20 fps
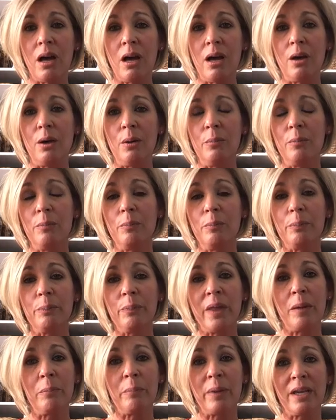
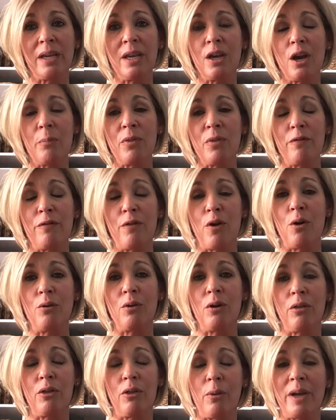than picking up the
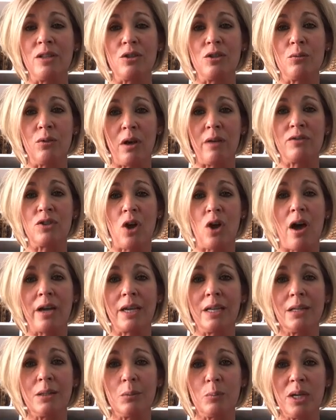phone, although I do love
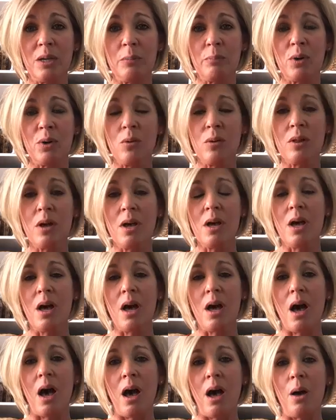talking to people.
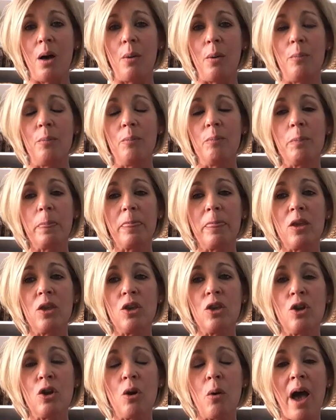
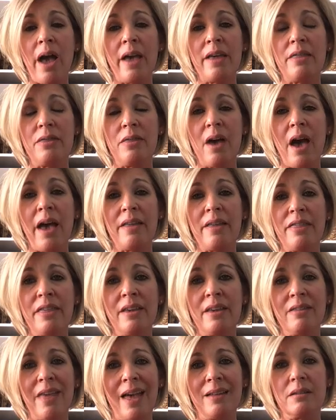I
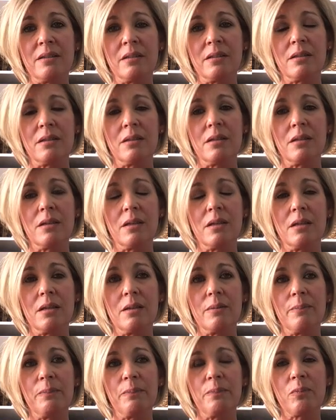think that's
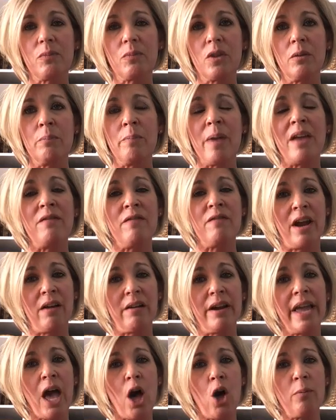been
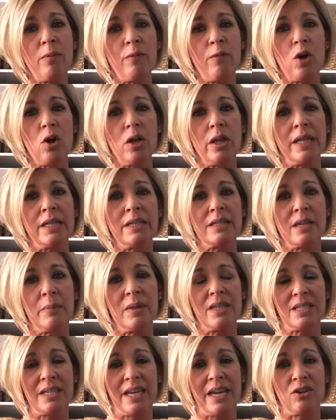very helpful. And some
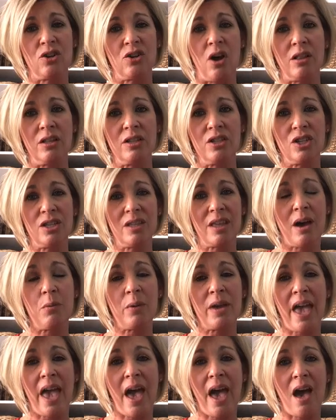of the technology that
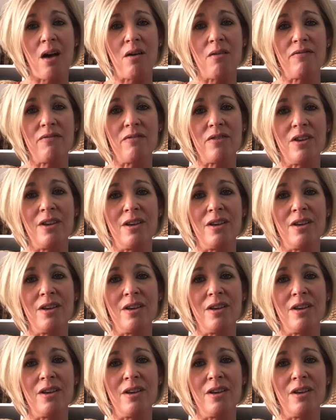we have,